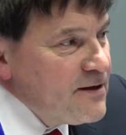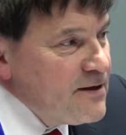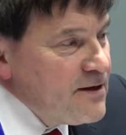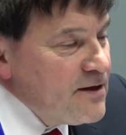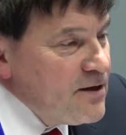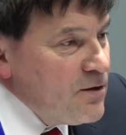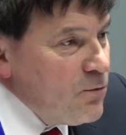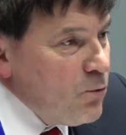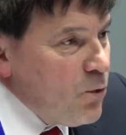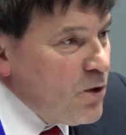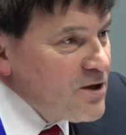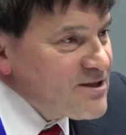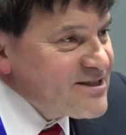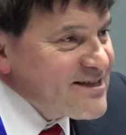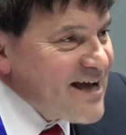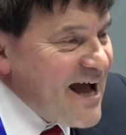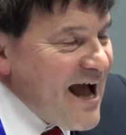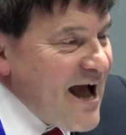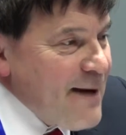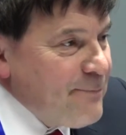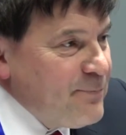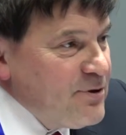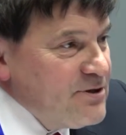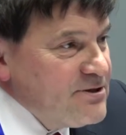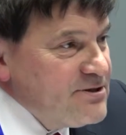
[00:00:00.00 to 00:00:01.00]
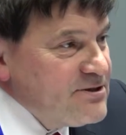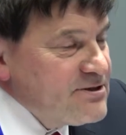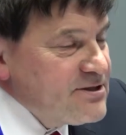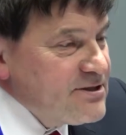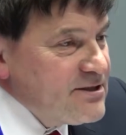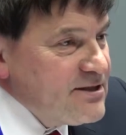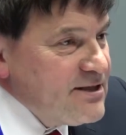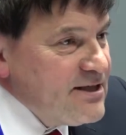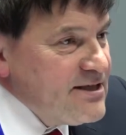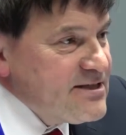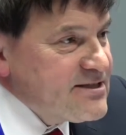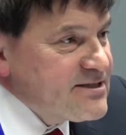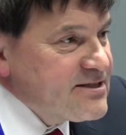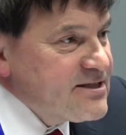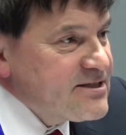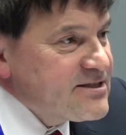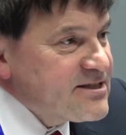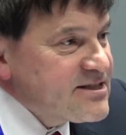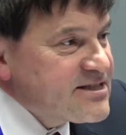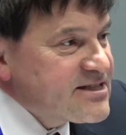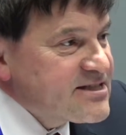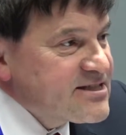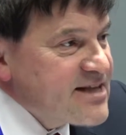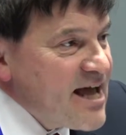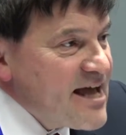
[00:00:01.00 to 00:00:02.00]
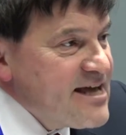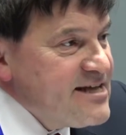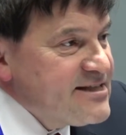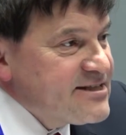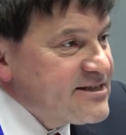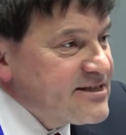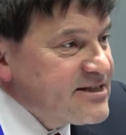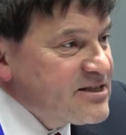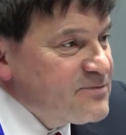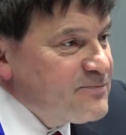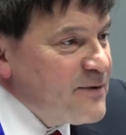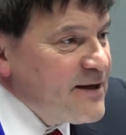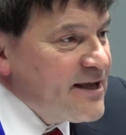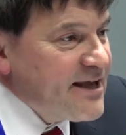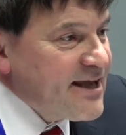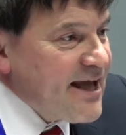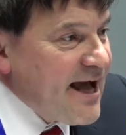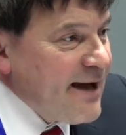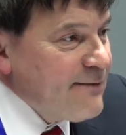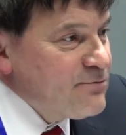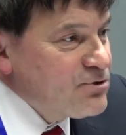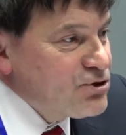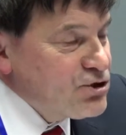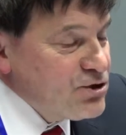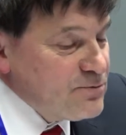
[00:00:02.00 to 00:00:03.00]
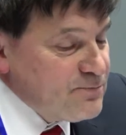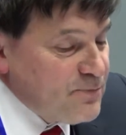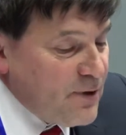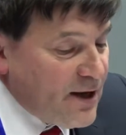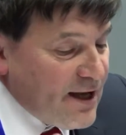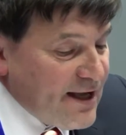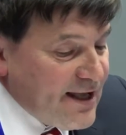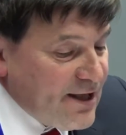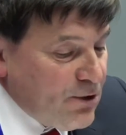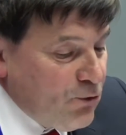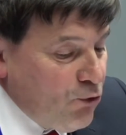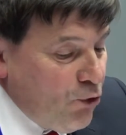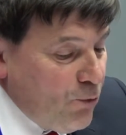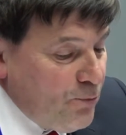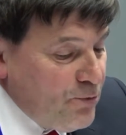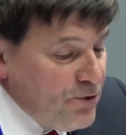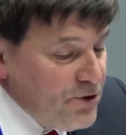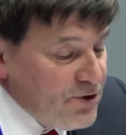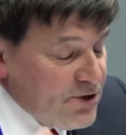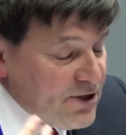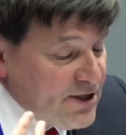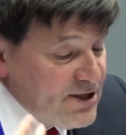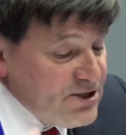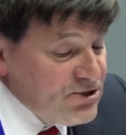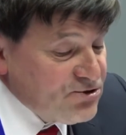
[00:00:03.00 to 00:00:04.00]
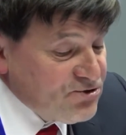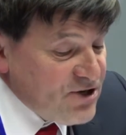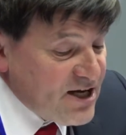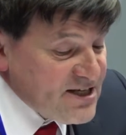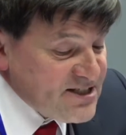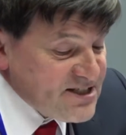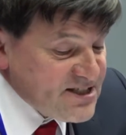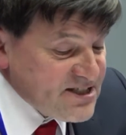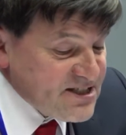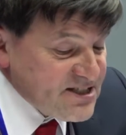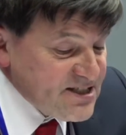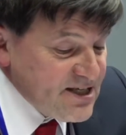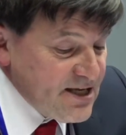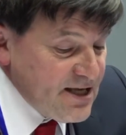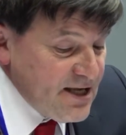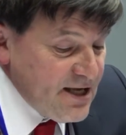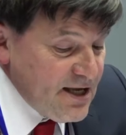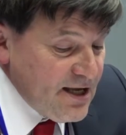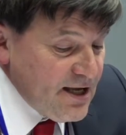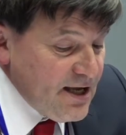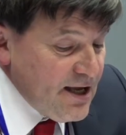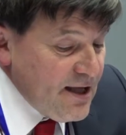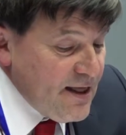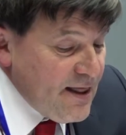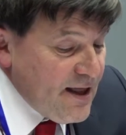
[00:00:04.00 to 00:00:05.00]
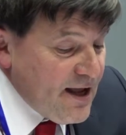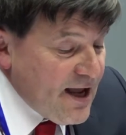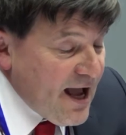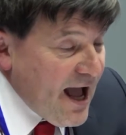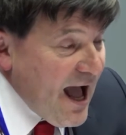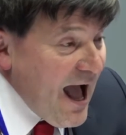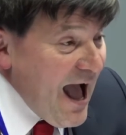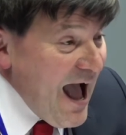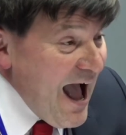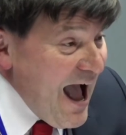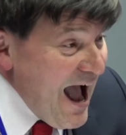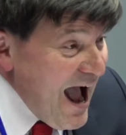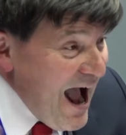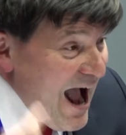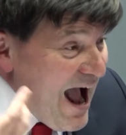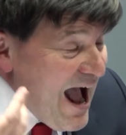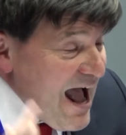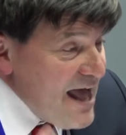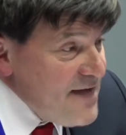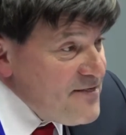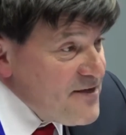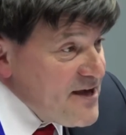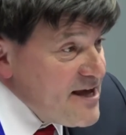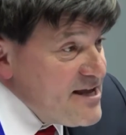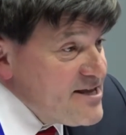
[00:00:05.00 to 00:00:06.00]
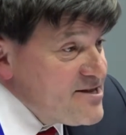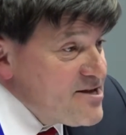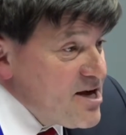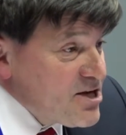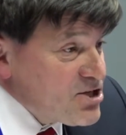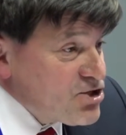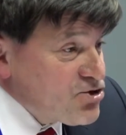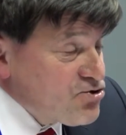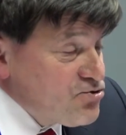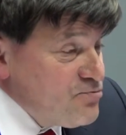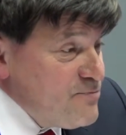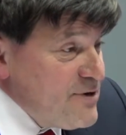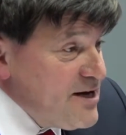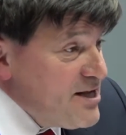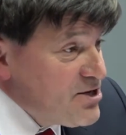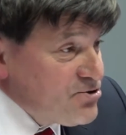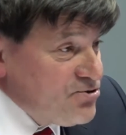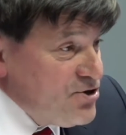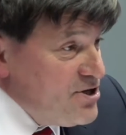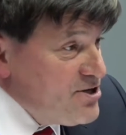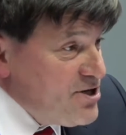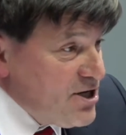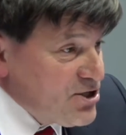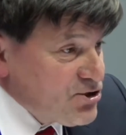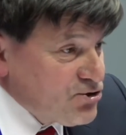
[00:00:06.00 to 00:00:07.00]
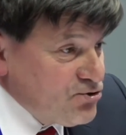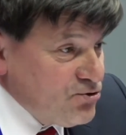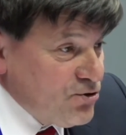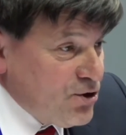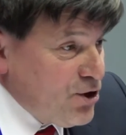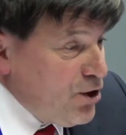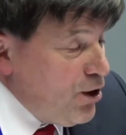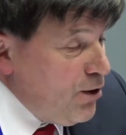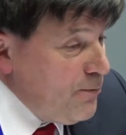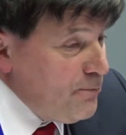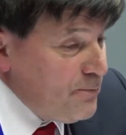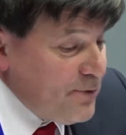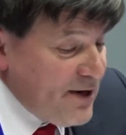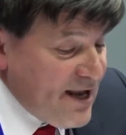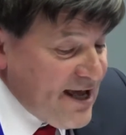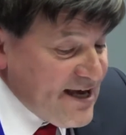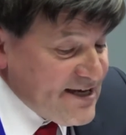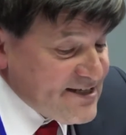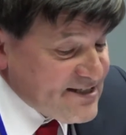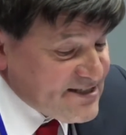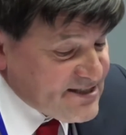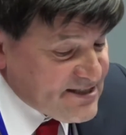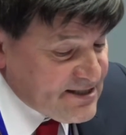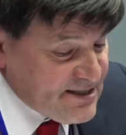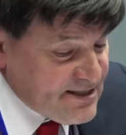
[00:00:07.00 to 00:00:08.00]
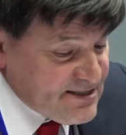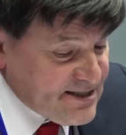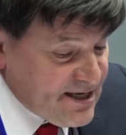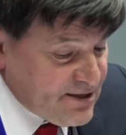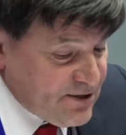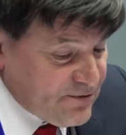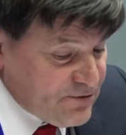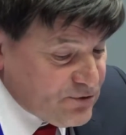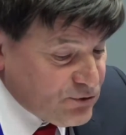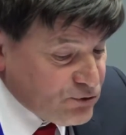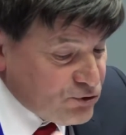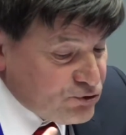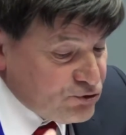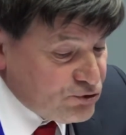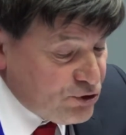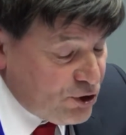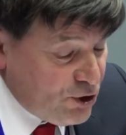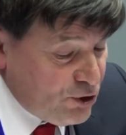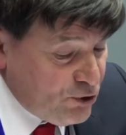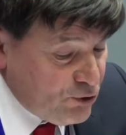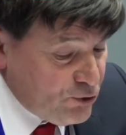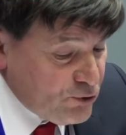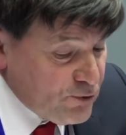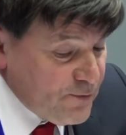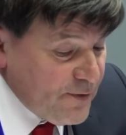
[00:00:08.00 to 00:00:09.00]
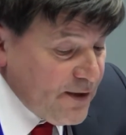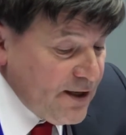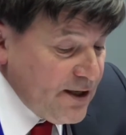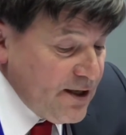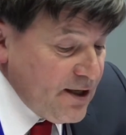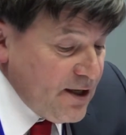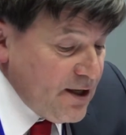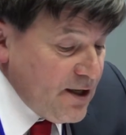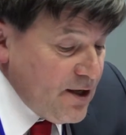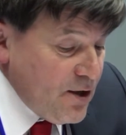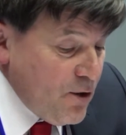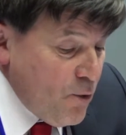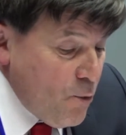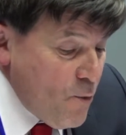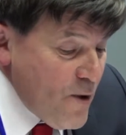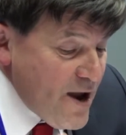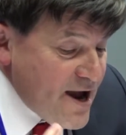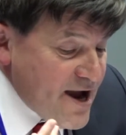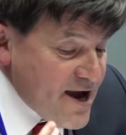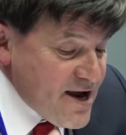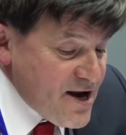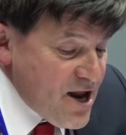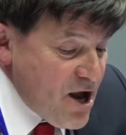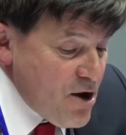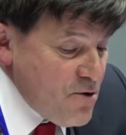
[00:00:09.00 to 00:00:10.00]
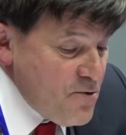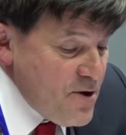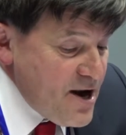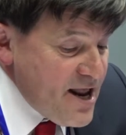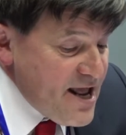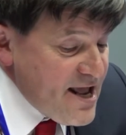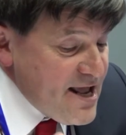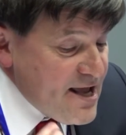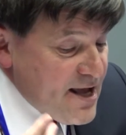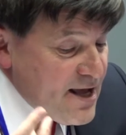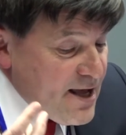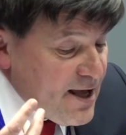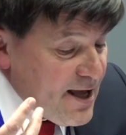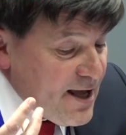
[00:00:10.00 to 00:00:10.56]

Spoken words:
what's happened is that the state has been captured by corporate interests. The military-industrial complex is out of control. We can only